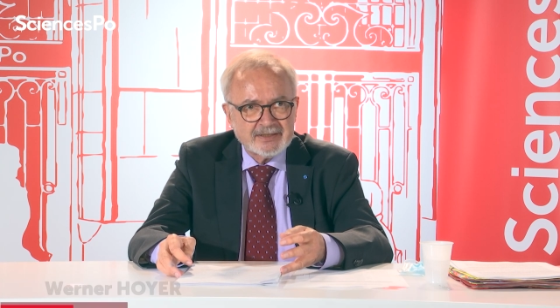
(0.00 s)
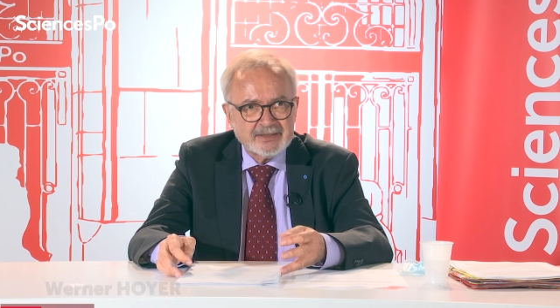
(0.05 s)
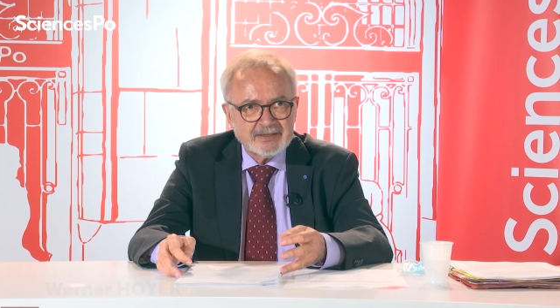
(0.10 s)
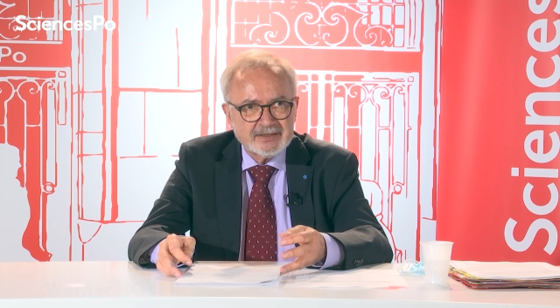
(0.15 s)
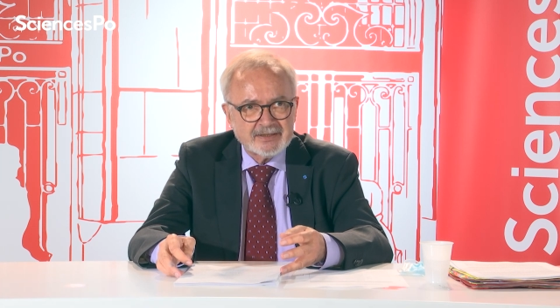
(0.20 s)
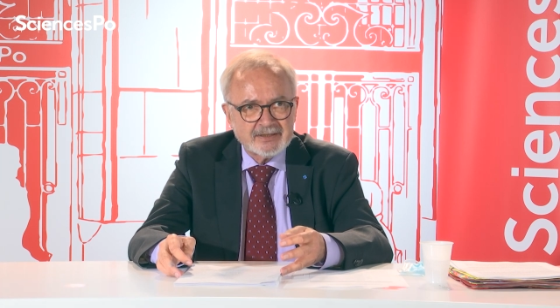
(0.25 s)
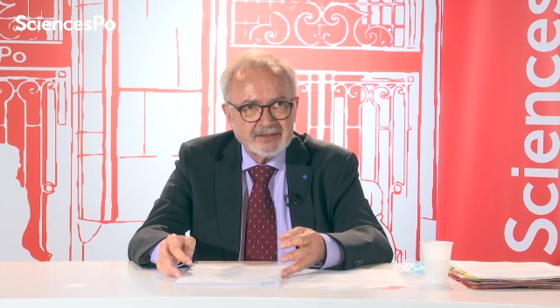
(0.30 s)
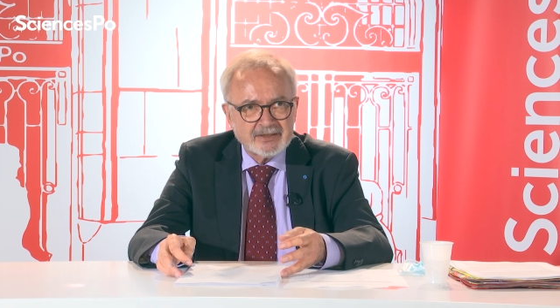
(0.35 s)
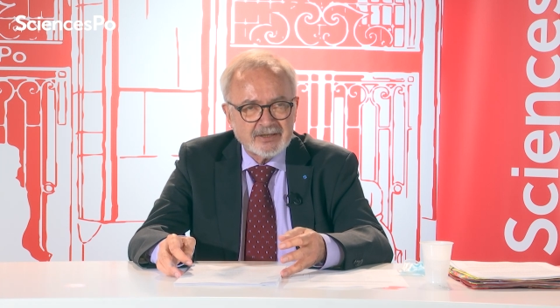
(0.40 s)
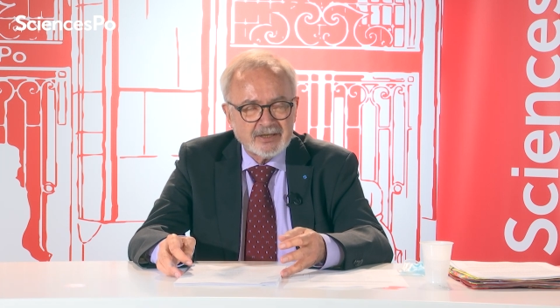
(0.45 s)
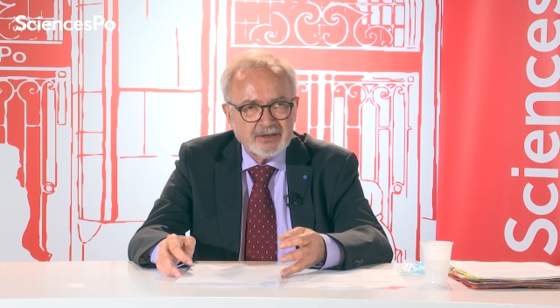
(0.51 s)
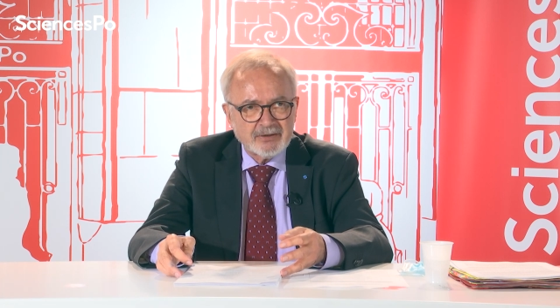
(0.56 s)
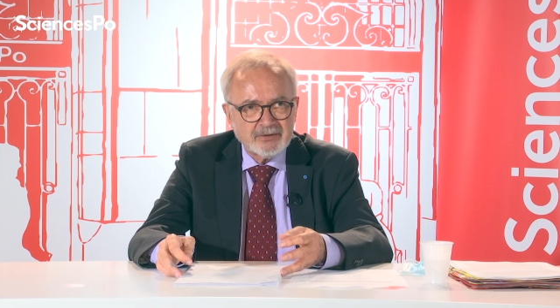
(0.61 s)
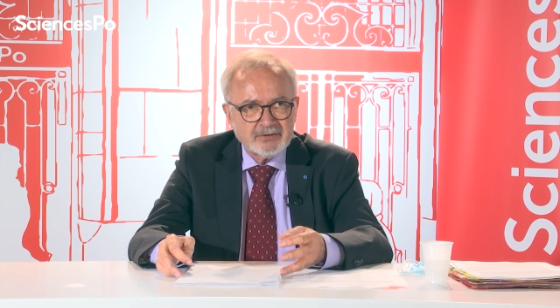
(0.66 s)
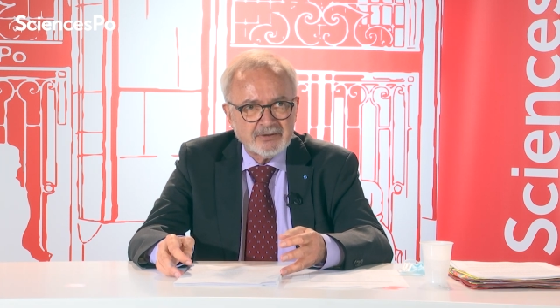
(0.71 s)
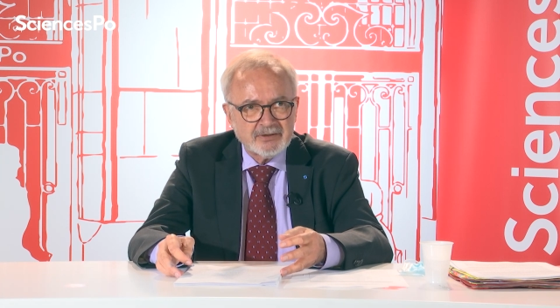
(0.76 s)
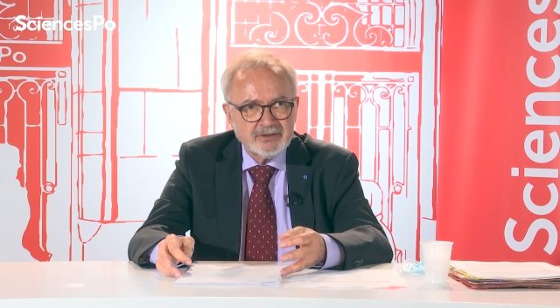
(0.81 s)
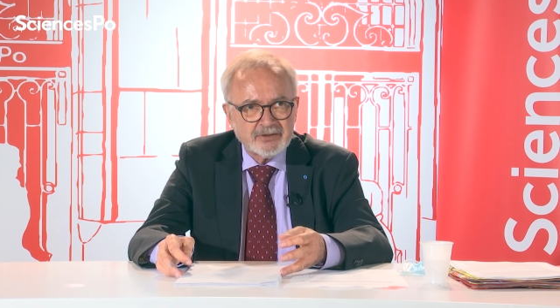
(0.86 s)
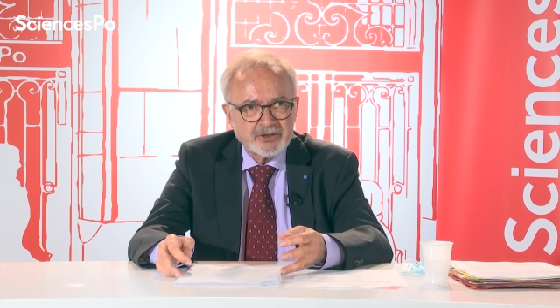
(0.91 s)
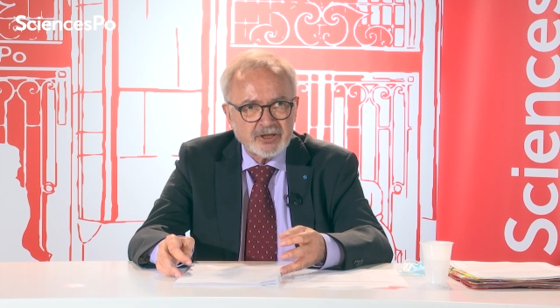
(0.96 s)
in
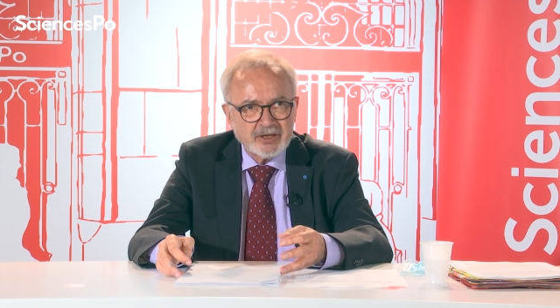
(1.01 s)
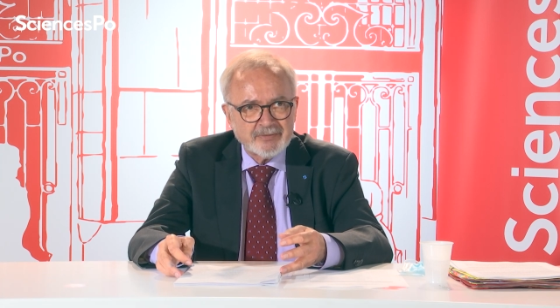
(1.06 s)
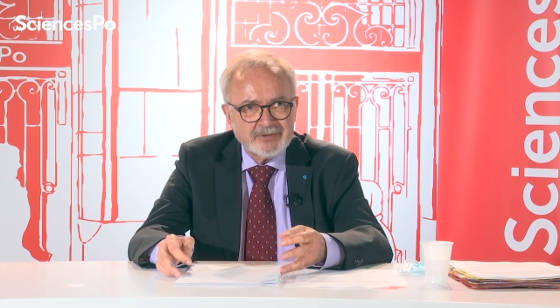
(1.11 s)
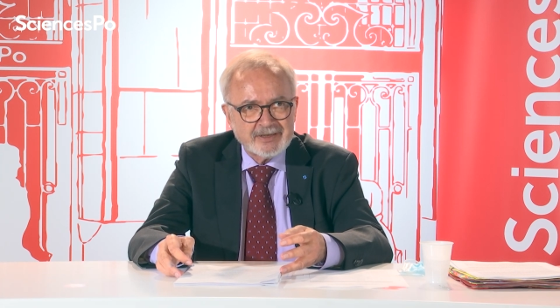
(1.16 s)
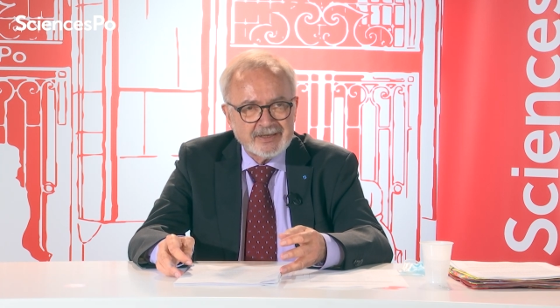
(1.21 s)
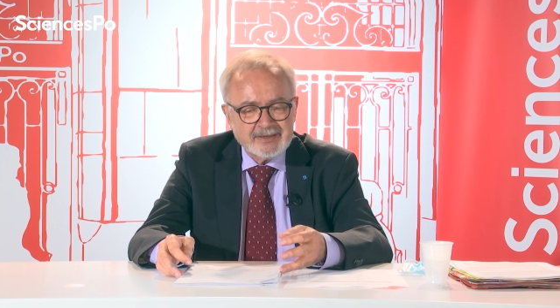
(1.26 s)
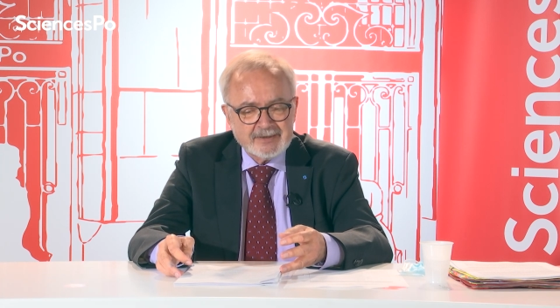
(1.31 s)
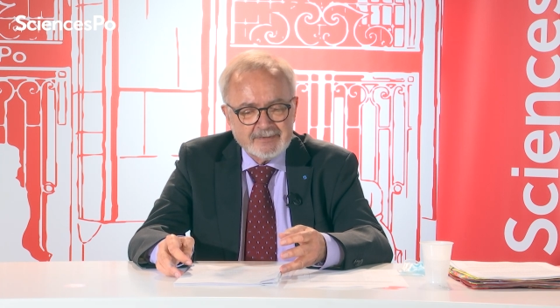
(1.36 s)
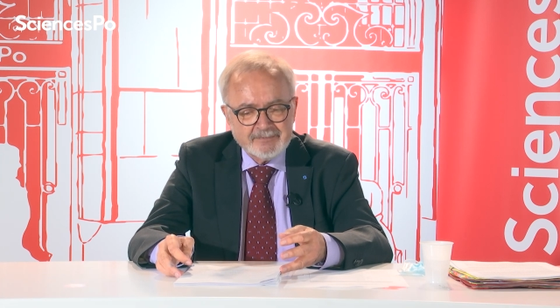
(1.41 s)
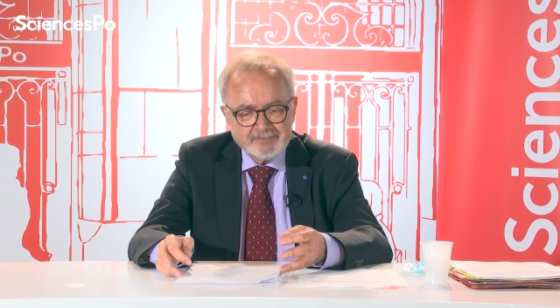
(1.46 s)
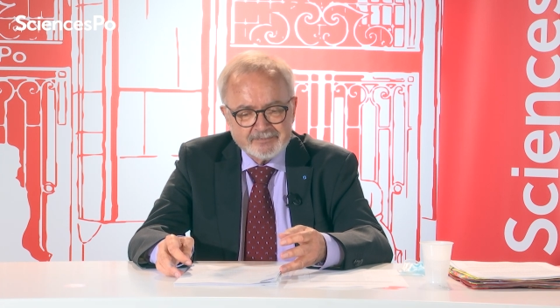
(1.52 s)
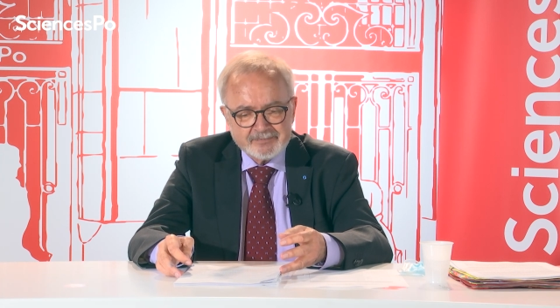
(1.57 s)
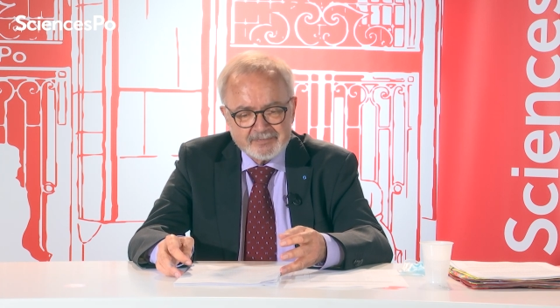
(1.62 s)
Cologne, Germany,